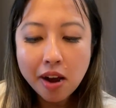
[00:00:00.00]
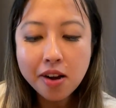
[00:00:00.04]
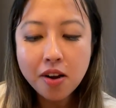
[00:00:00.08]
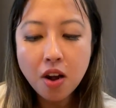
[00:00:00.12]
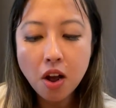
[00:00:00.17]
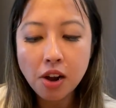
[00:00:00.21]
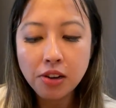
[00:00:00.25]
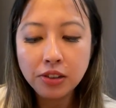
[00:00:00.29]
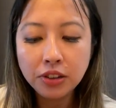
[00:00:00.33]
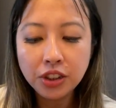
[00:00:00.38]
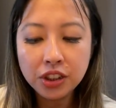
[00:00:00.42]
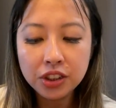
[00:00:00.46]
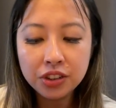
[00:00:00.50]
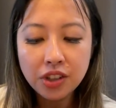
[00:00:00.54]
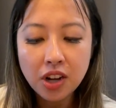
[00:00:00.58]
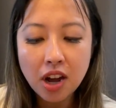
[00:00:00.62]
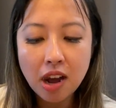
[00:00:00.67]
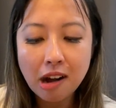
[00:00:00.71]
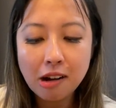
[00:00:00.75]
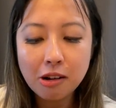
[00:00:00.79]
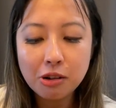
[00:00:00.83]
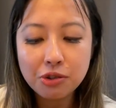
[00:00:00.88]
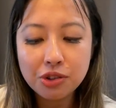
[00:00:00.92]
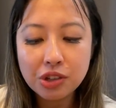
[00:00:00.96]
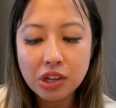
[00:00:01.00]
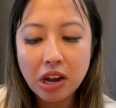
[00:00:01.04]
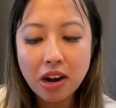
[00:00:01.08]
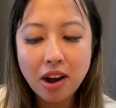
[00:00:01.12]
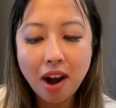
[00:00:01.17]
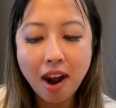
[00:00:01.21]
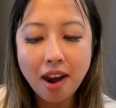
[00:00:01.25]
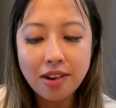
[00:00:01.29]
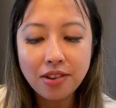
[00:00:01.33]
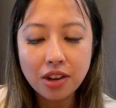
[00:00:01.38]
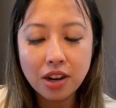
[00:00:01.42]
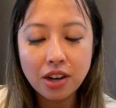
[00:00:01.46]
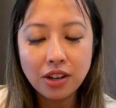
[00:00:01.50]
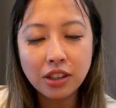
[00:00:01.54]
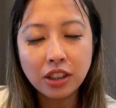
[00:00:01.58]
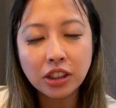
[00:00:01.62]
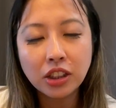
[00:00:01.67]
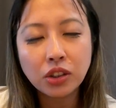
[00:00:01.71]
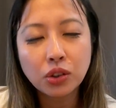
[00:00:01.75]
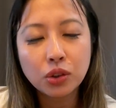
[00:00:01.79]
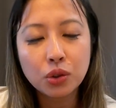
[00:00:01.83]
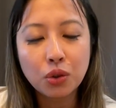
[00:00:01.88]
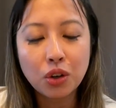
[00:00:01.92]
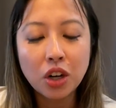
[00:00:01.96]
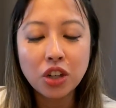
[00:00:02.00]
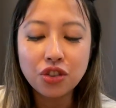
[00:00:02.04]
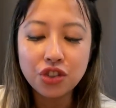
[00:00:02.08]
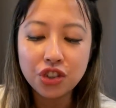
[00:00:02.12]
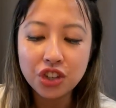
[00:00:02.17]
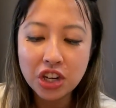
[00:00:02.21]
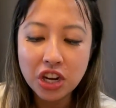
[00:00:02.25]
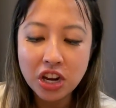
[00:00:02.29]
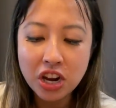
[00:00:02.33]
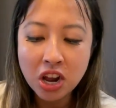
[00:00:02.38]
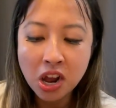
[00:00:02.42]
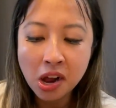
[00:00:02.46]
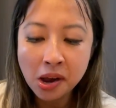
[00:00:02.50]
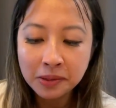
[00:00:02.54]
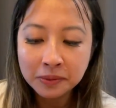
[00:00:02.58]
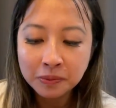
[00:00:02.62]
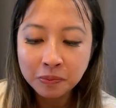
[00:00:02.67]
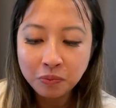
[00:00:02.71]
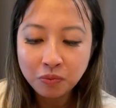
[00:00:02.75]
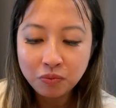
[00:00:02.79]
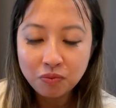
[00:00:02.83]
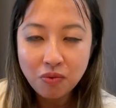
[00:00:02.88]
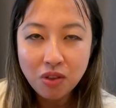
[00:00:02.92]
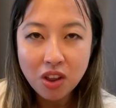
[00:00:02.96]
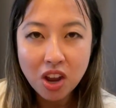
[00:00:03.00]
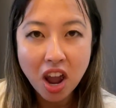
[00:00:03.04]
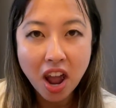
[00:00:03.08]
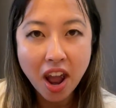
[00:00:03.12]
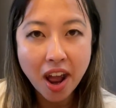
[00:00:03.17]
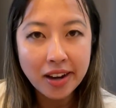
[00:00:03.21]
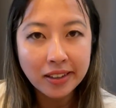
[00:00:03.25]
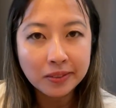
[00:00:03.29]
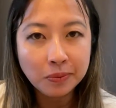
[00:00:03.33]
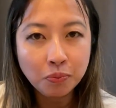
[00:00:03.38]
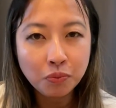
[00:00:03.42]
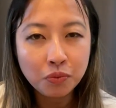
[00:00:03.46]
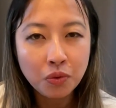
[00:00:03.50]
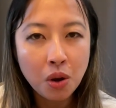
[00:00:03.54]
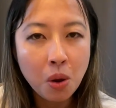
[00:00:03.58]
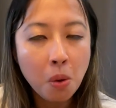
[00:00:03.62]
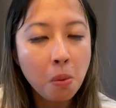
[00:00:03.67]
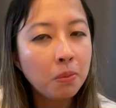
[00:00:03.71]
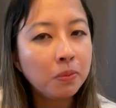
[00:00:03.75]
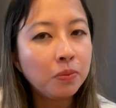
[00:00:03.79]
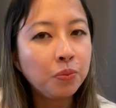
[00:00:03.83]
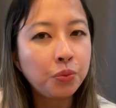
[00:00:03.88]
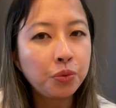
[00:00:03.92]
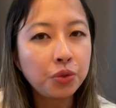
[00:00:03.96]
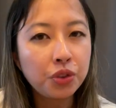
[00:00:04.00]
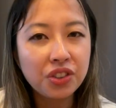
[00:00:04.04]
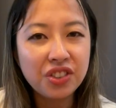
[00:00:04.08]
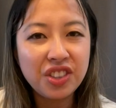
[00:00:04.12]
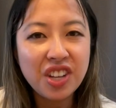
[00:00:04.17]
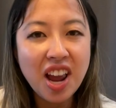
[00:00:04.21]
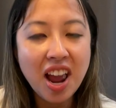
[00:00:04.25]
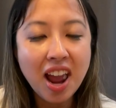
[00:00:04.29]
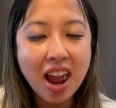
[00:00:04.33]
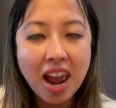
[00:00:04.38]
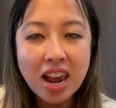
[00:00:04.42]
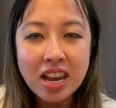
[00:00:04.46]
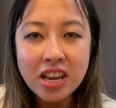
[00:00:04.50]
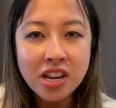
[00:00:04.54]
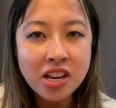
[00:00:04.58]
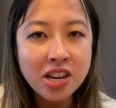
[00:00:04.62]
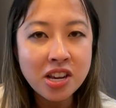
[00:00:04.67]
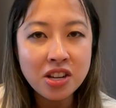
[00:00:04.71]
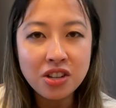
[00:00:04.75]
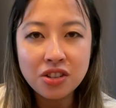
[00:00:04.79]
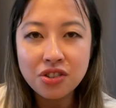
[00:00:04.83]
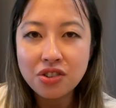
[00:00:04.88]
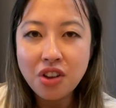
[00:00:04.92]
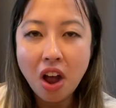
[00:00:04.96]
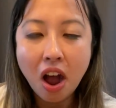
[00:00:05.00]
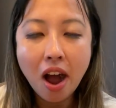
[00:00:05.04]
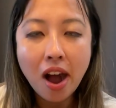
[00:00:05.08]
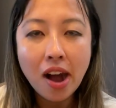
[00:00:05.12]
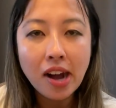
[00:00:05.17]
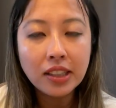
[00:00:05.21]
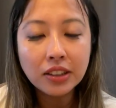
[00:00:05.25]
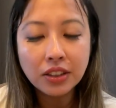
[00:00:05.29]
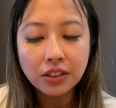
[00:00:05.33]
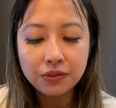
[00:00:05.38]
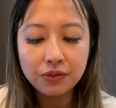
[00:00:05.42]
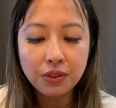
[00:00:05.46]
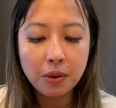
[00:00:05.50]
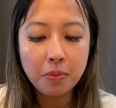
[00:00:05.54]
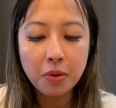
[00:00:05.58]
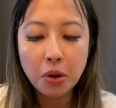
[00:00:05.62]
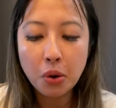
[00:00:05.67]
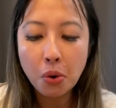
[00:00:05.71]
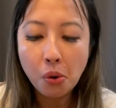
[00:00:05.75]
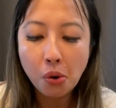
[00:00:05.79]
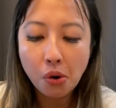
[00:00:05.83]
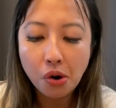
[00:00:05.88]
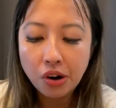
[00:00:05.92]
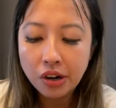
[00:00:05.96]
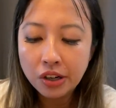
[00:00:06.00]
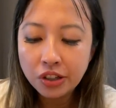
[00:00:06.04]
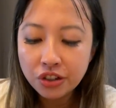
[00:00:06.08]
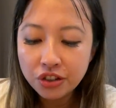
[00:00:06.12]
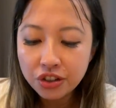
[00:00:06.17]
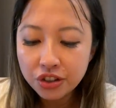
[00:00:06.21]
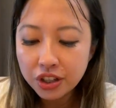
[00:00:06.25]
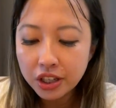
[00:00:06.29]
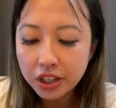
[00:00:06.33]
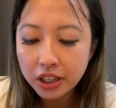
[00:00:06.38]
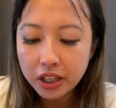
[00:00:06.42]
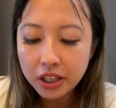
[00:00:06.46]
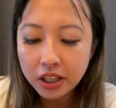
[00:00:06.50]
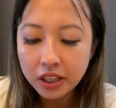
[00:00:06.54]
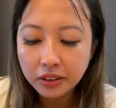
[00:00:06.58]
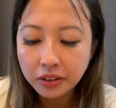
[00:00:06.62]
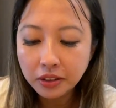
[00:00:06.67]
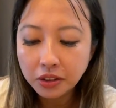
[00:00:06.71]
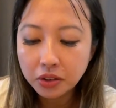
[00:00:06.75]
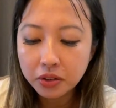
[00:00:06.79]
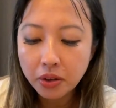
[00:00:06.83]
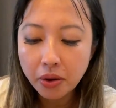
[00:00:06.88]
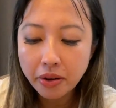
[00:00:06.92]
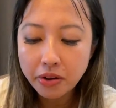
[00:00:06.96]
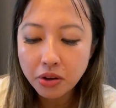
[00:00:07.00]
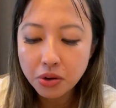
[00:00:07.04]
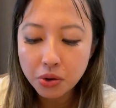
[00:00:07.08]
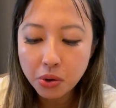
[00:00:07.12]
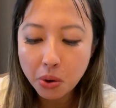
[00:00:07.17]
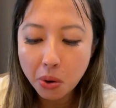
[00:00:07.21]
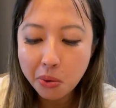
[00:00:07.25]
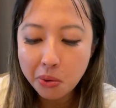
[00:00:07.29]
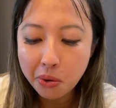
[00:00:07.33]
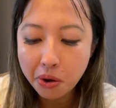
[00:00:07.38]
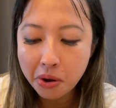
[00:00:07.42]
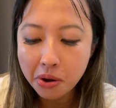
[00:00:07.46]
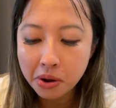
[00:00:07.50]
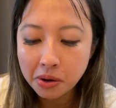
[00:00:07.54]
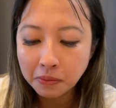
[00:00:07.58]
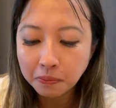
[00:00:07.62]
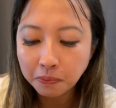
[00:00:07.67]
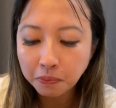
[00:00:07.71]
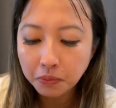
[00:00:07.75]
and then the outside has that nice crunchy and tangy sauce from the orange in it. So good.